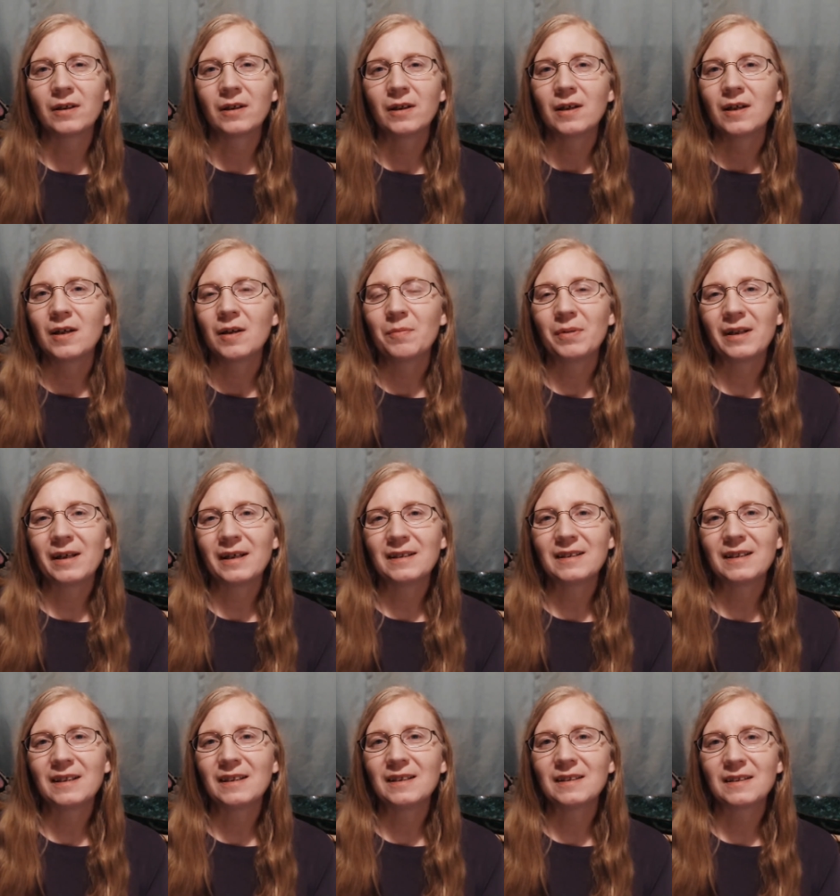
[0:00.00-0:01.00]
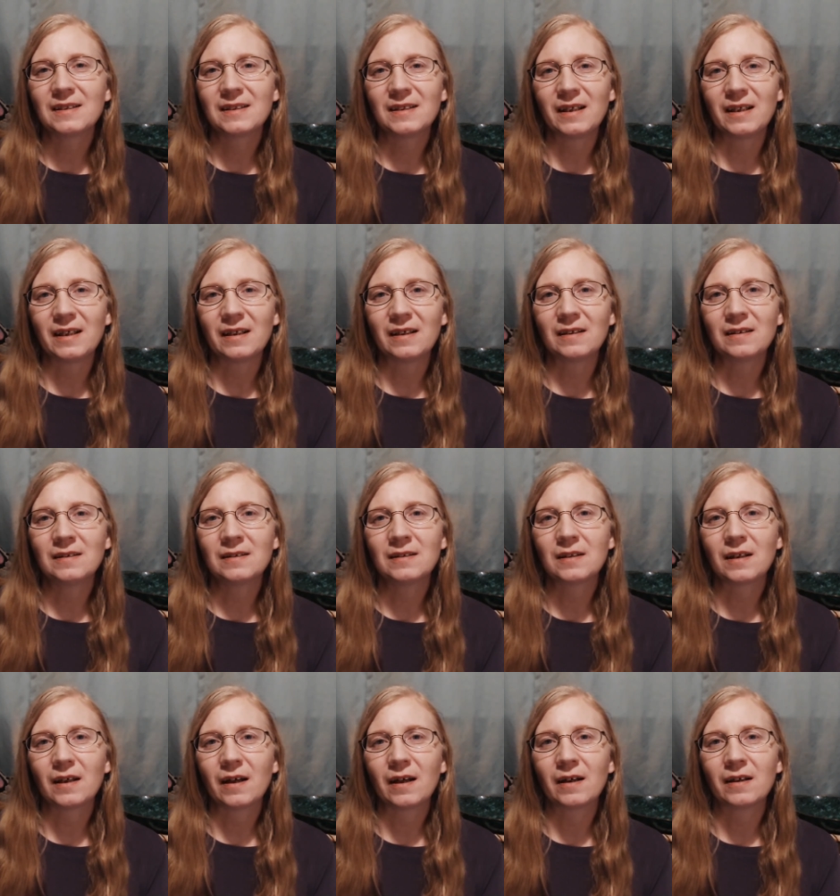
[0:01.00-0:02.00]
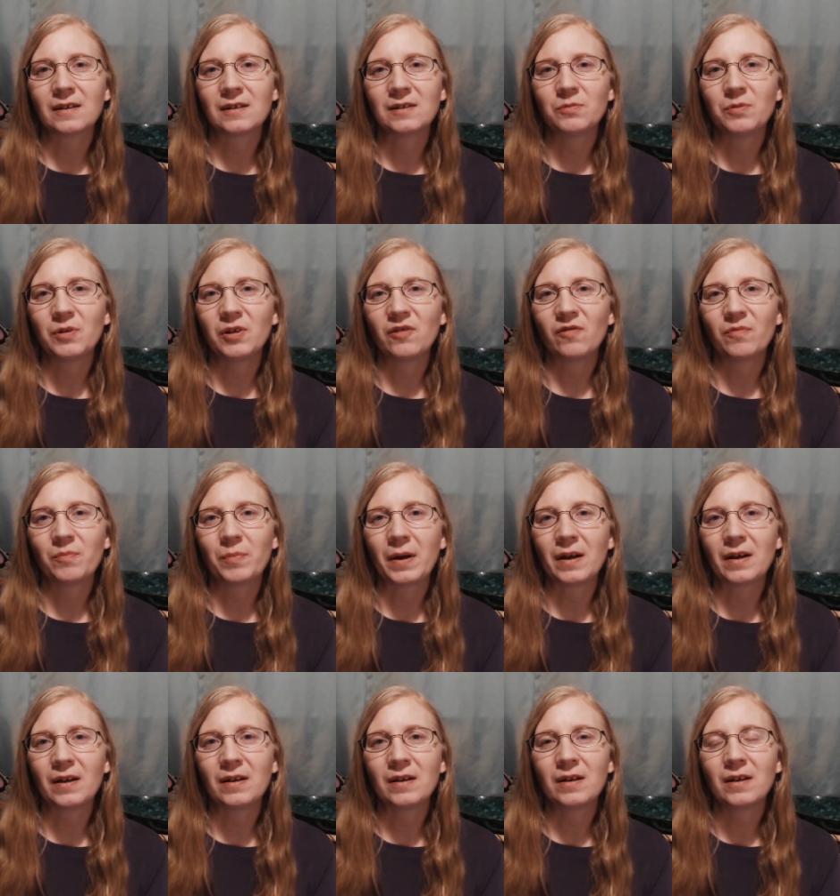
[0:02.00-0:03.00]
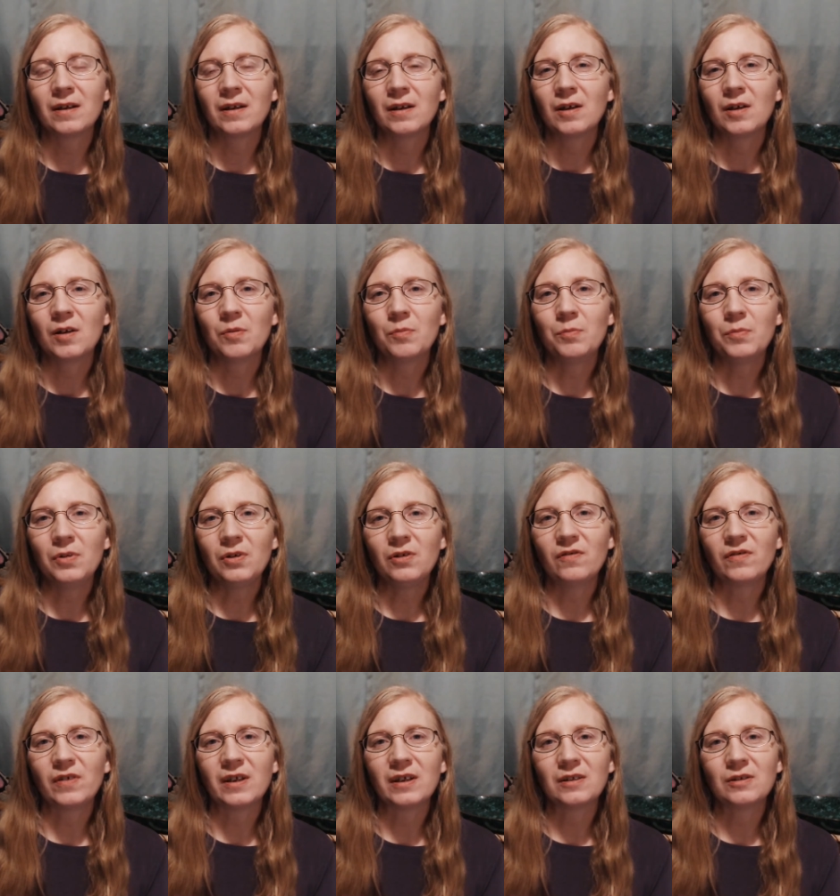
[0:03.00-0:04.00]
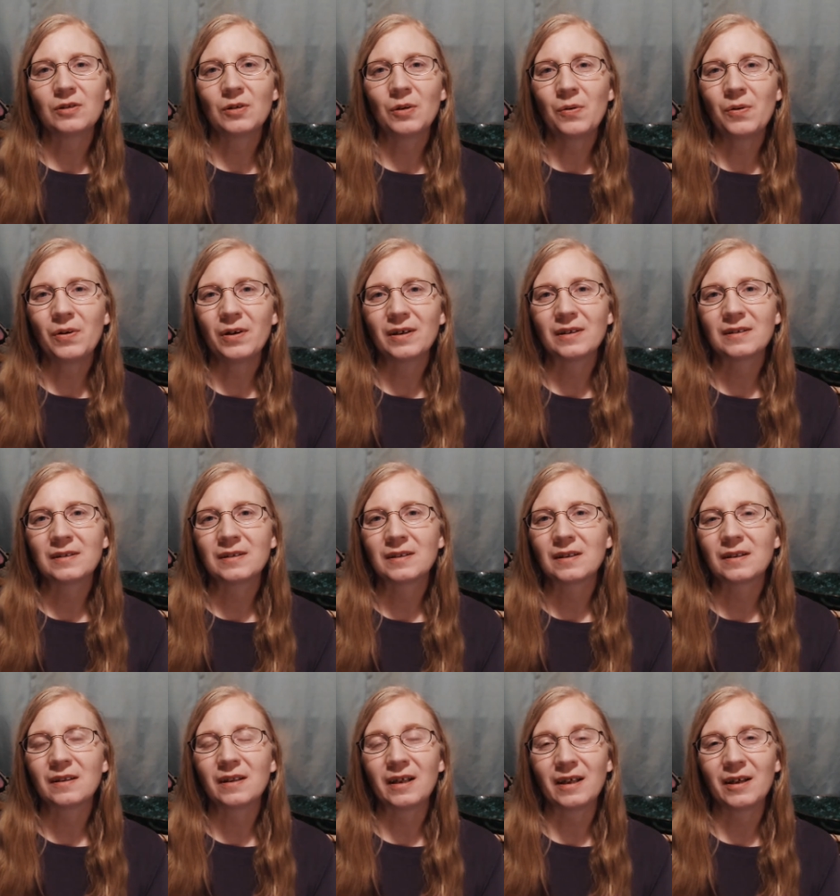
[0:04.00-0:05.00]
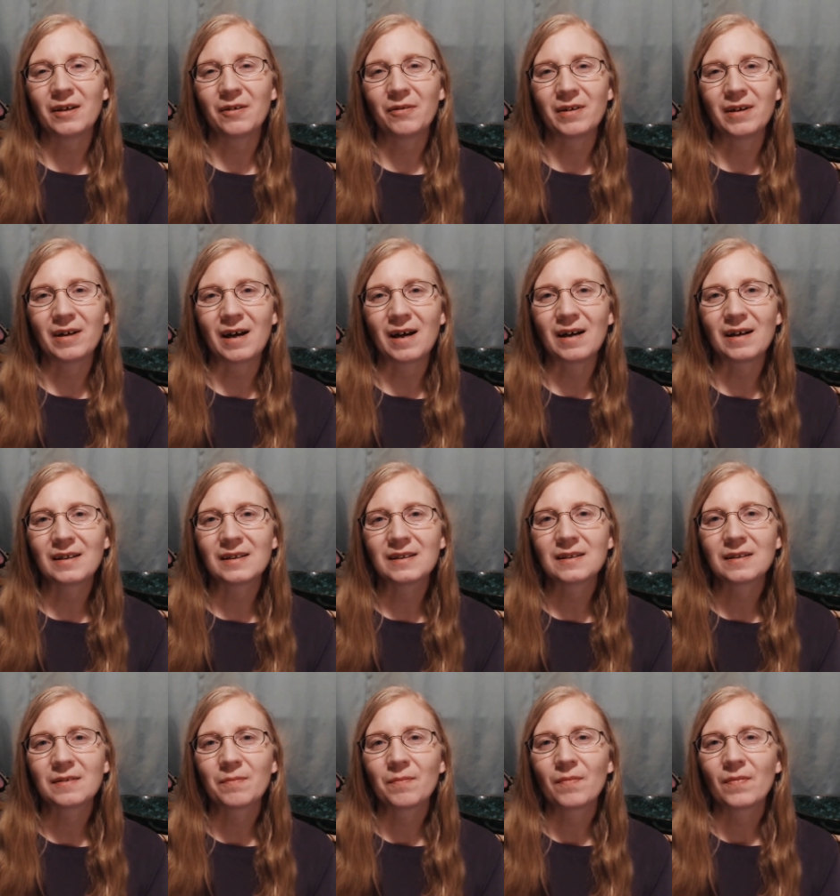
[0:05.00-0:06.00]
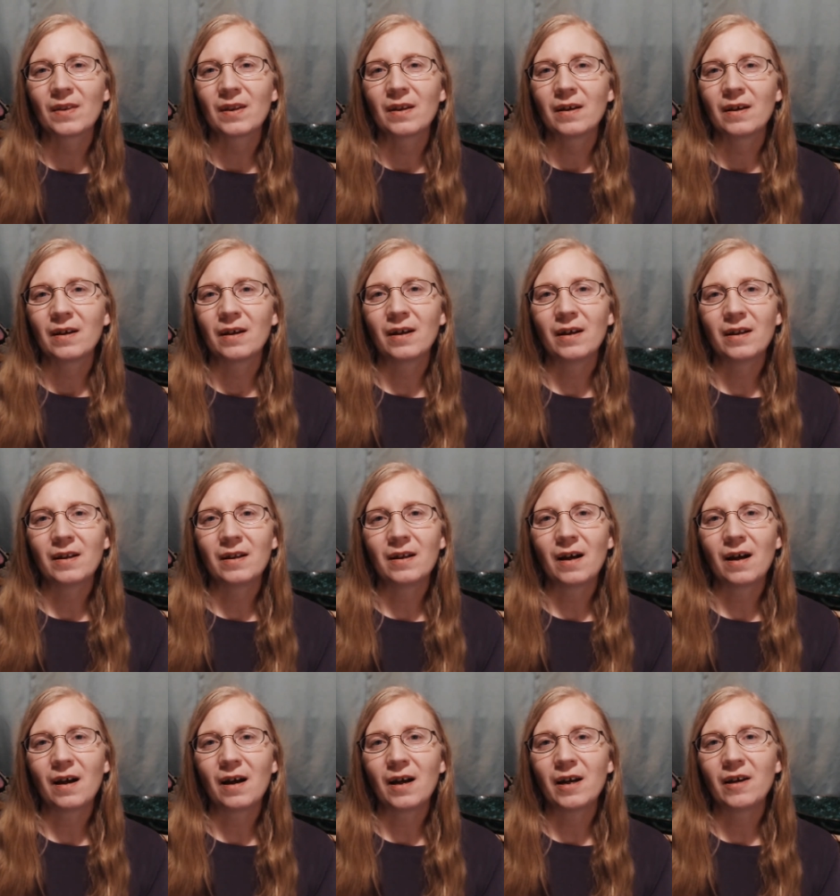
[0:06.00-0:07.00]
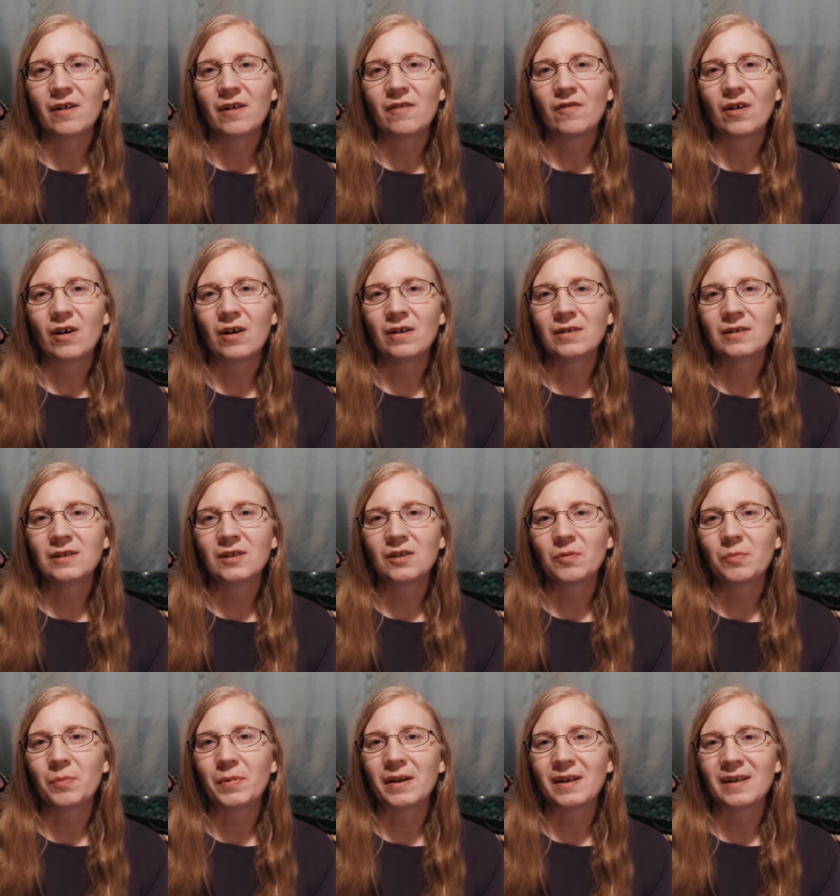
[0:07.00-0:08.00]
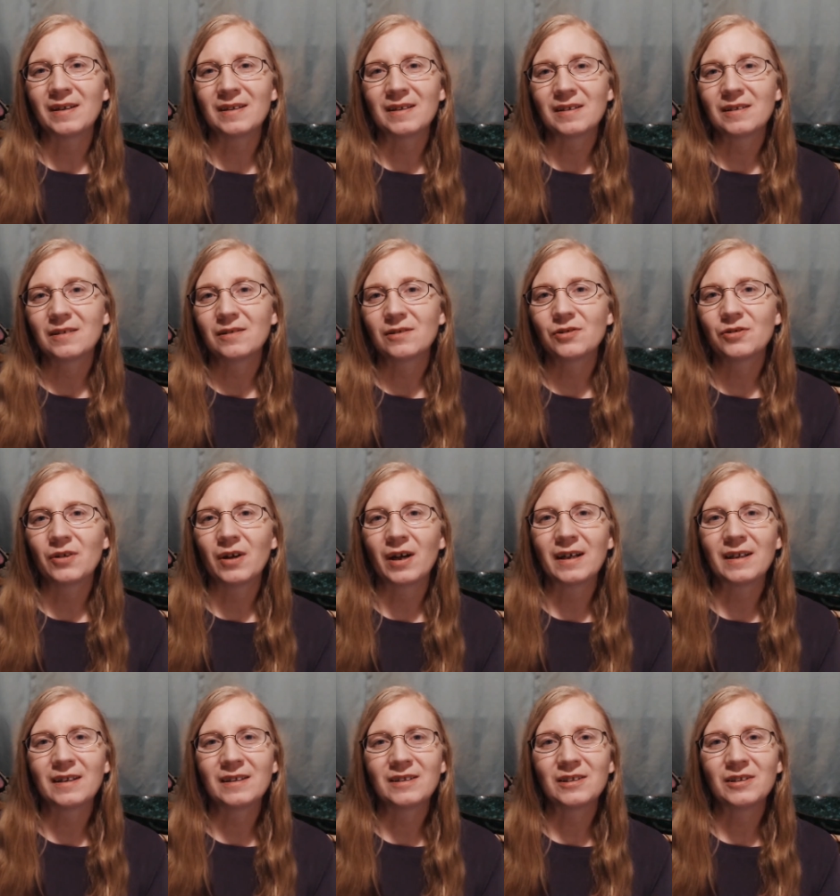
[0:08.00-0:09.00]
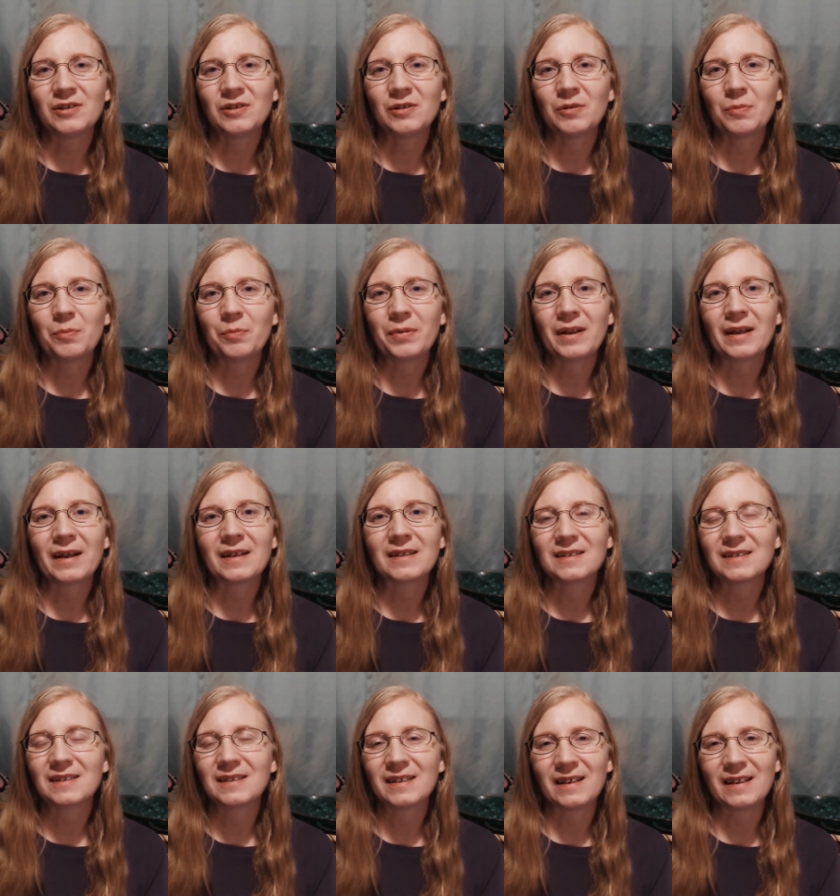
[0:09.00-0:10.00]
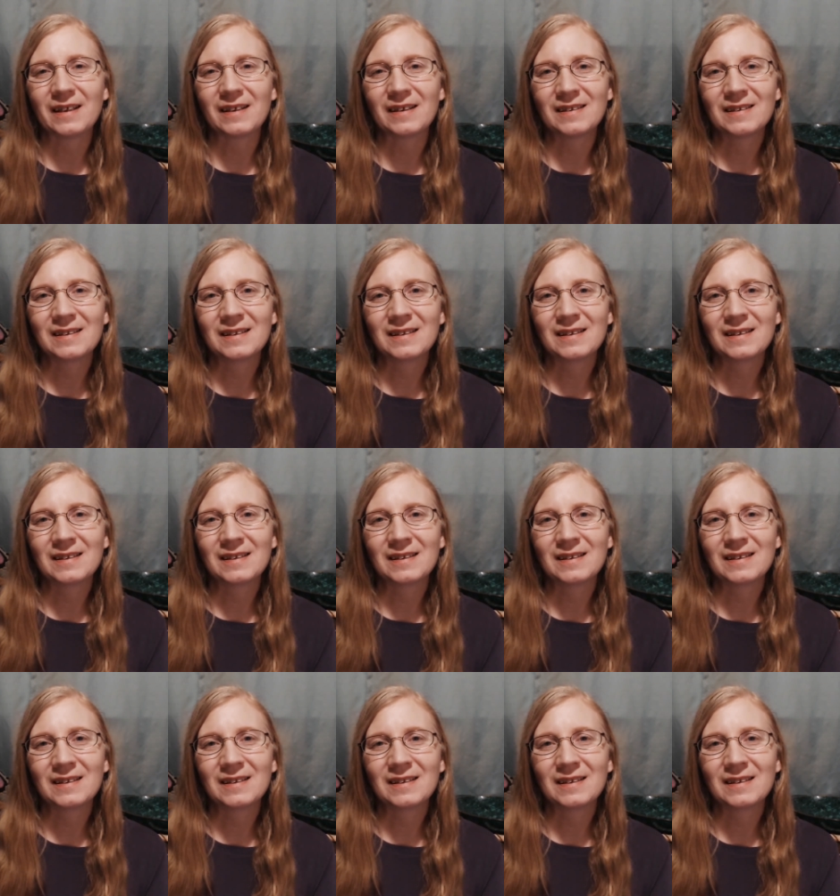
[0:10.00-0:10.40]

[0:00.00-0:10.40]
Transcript: planting seeds as we've been moving towards the equinox. And I have also been trying to plant seeds